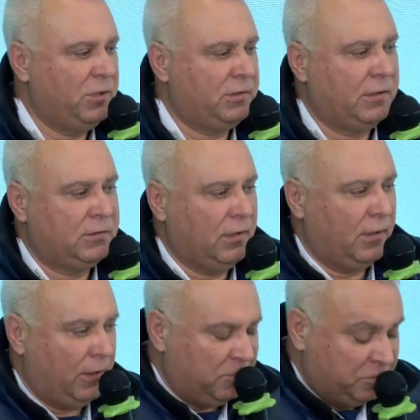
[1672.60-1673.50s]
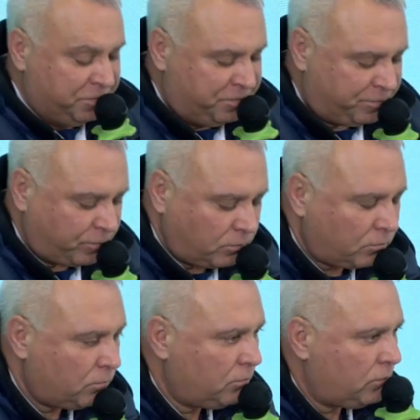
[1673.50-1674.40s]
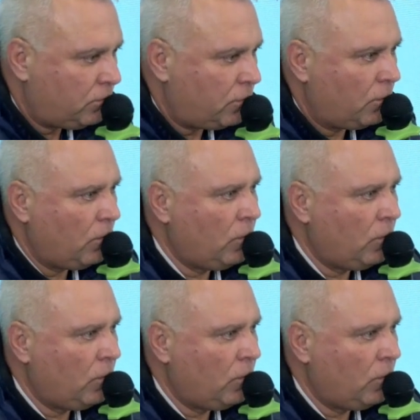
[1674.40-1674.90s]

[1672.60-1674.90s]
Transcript: we can actually even record